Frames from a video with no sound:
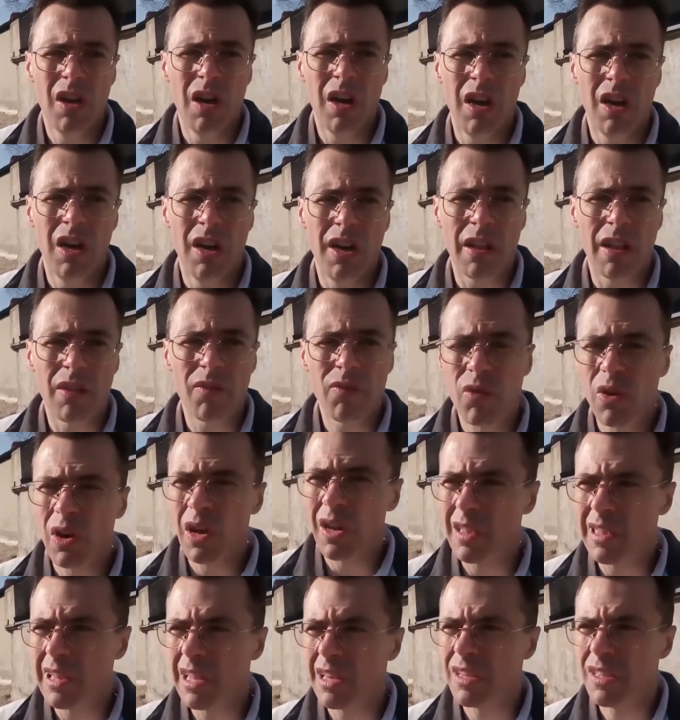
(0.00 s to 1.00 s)
uh, if
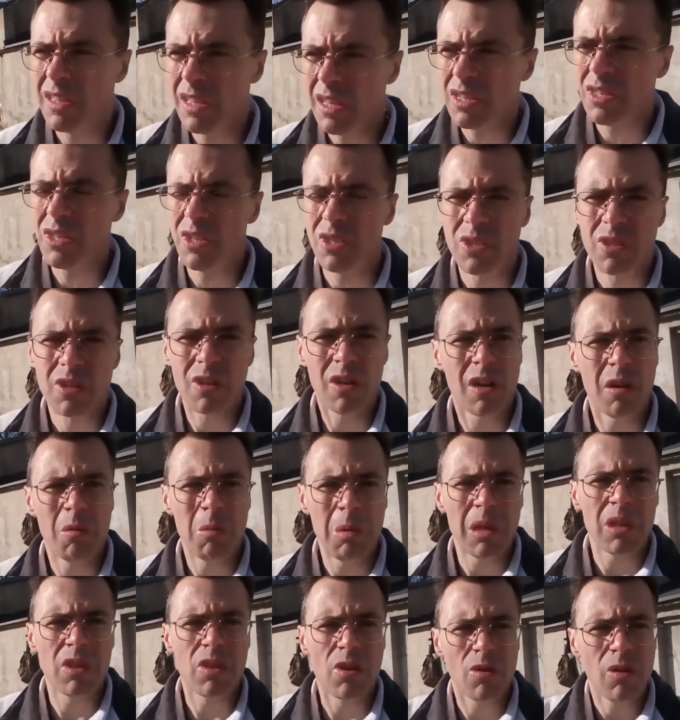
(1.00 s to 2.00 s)
not like this it's going to
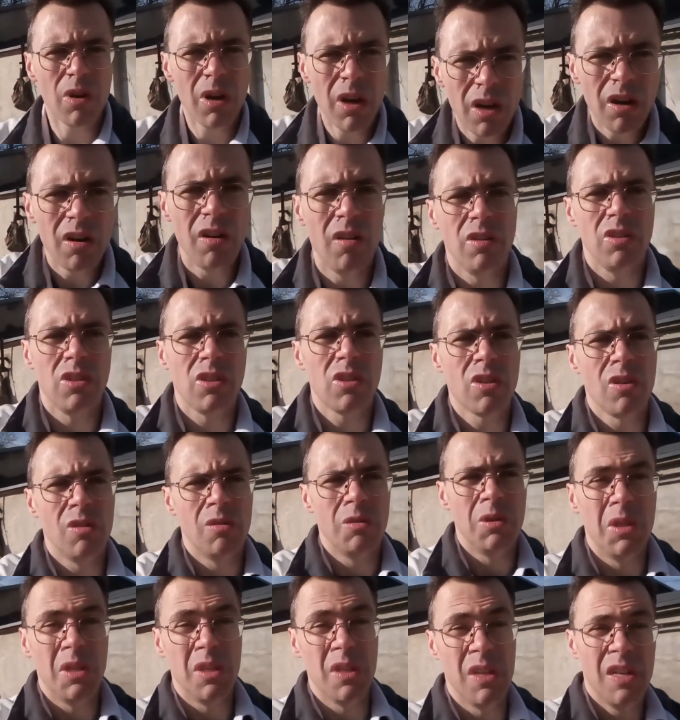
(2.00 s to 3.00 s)
be through her and so
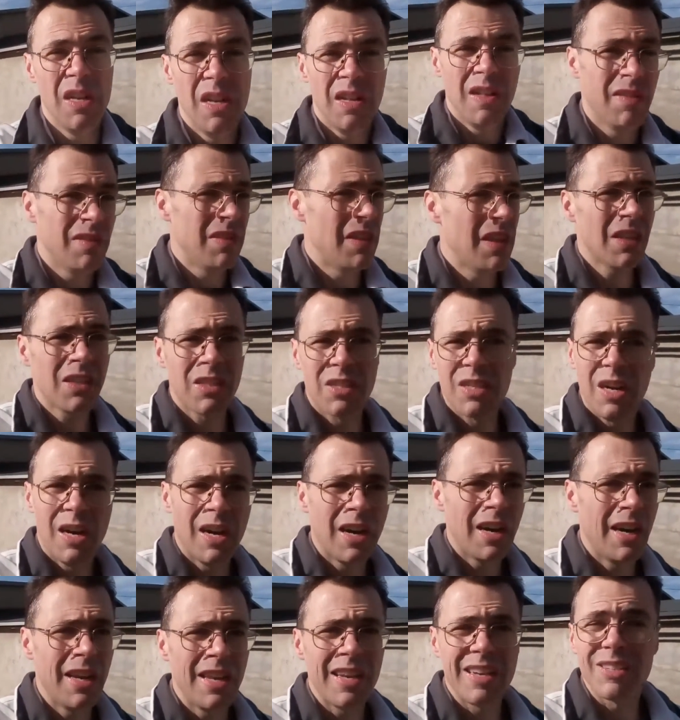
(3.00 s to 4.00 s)
on this
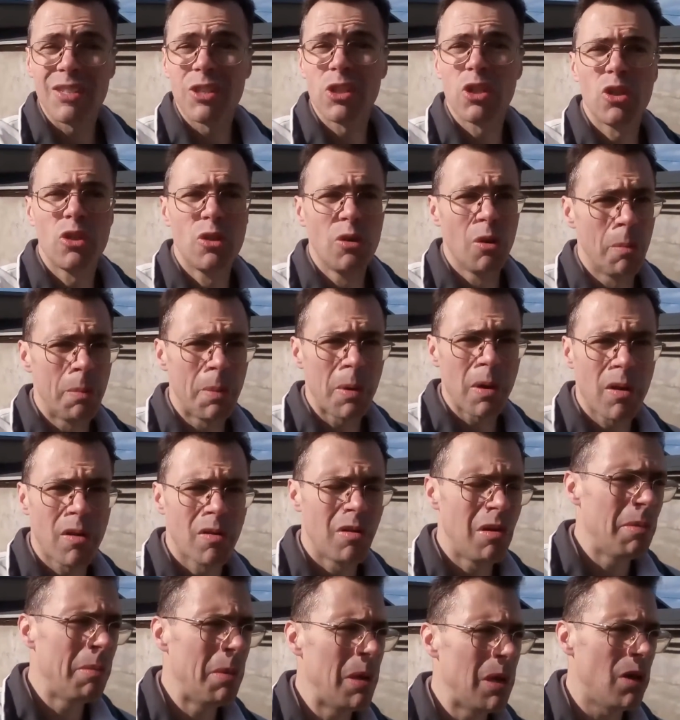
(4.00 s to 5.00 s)
guy is super
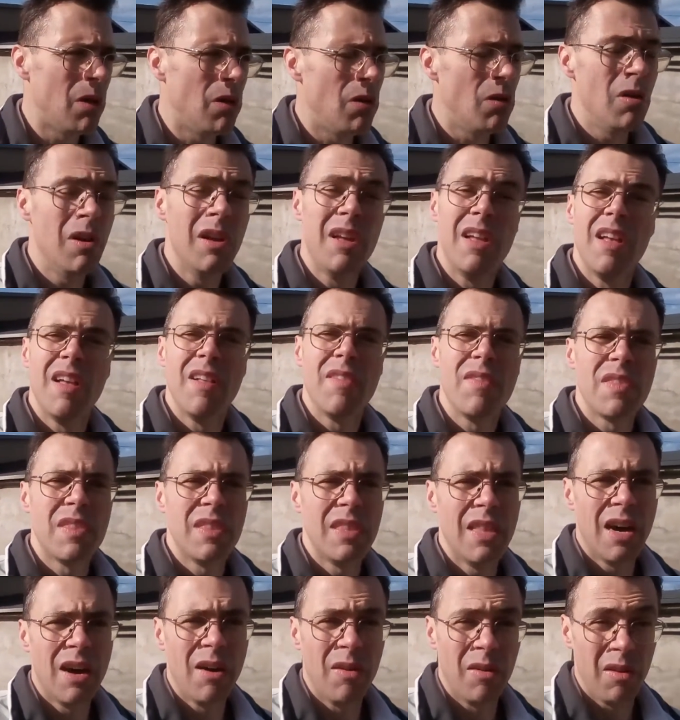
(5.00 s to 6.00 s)
criminal
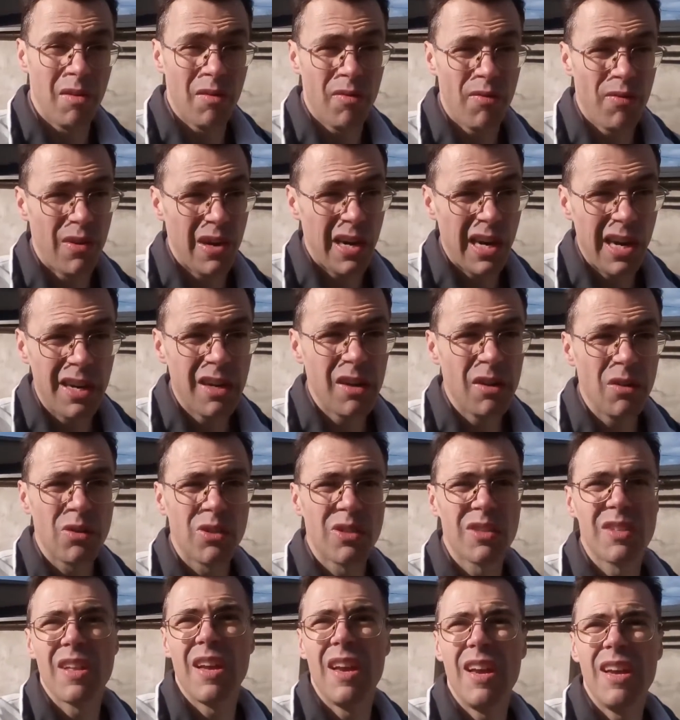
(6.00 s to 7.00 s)
now in final
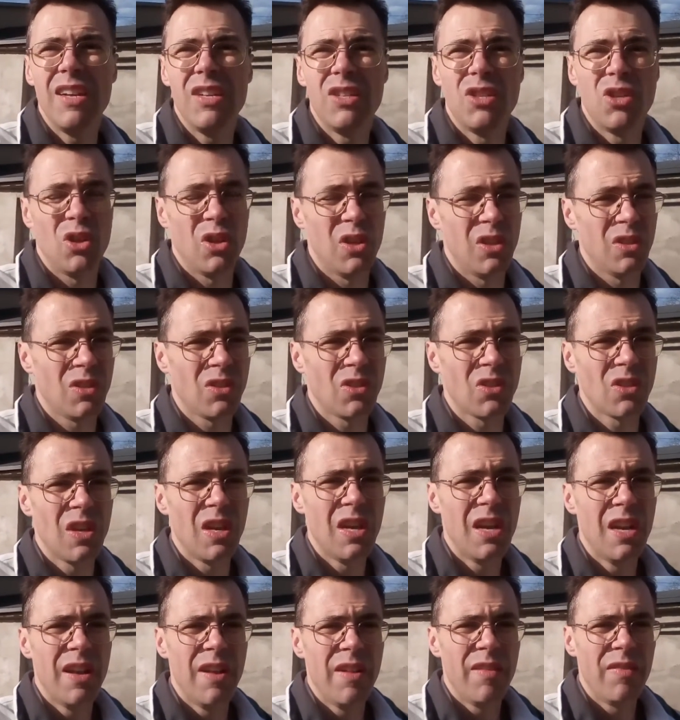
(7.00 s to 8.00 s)
stages,
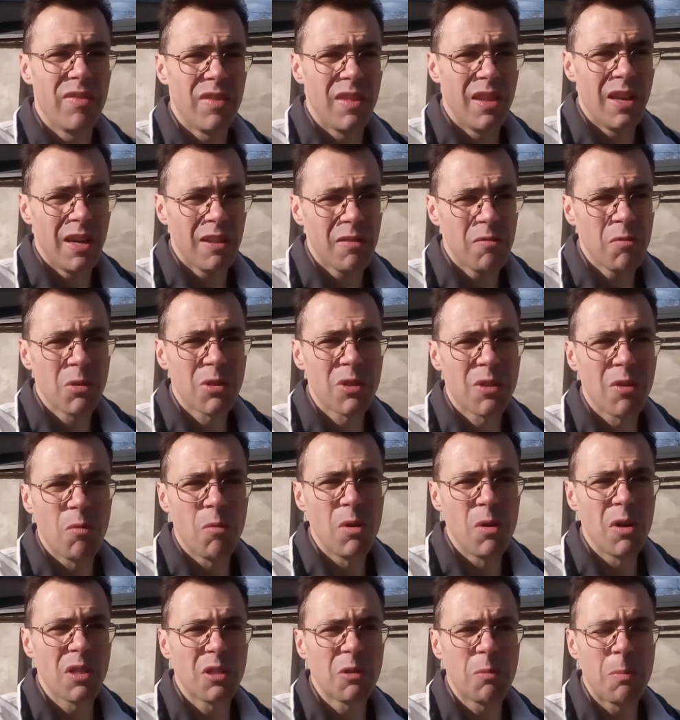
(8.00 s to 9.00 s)
that was the
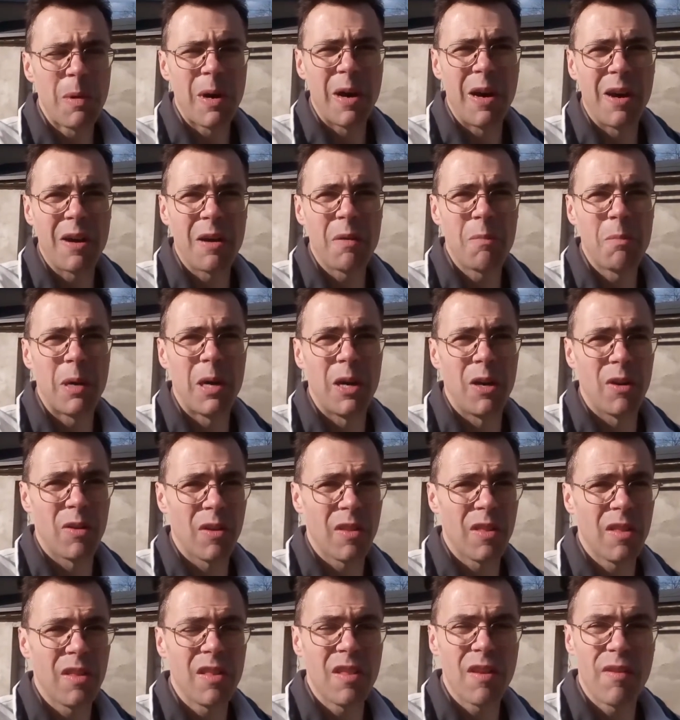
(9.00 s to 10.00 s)
worst part about
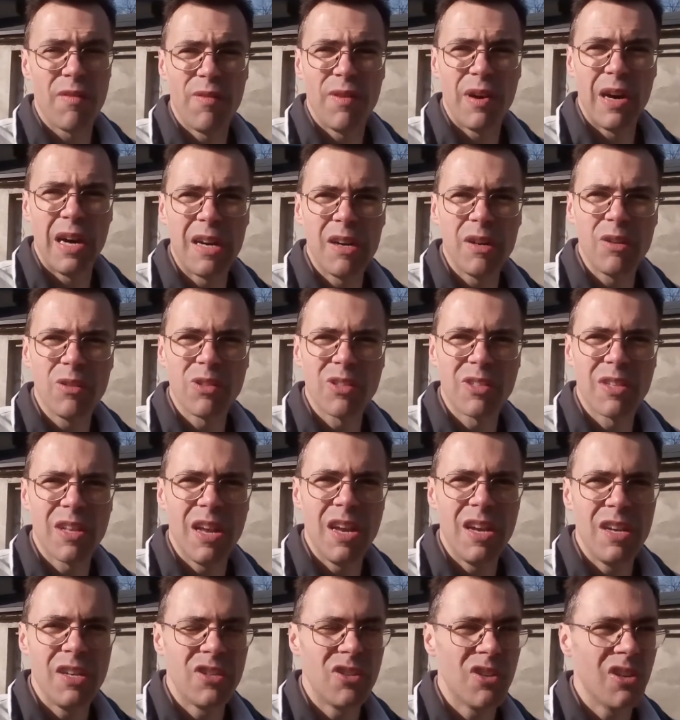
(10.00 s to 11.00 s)
it. In the final
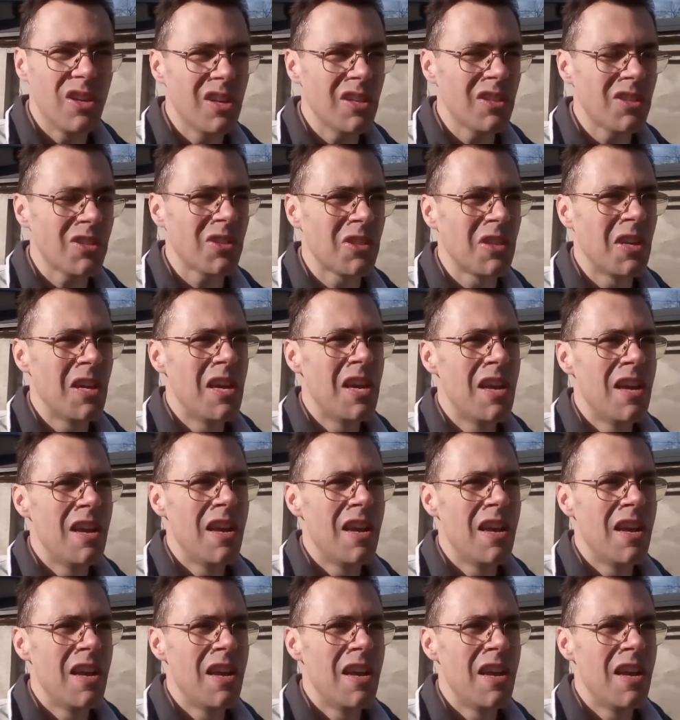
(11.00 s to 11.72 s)
stages,